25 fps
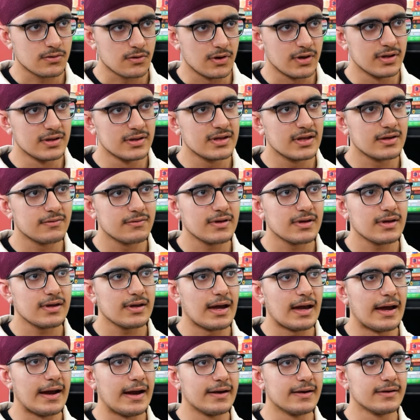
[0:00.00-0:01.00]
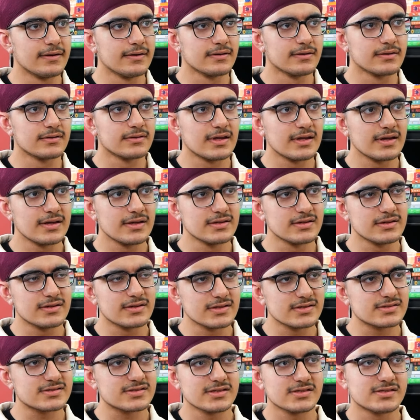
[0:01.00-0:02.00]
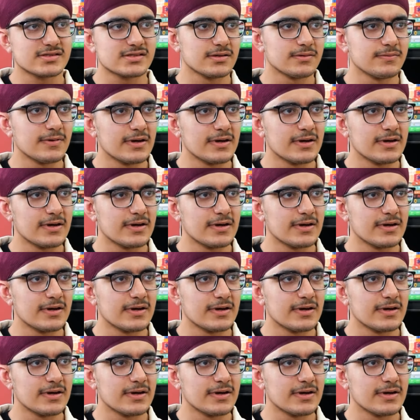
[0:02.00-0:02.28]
Royal Navy, and the system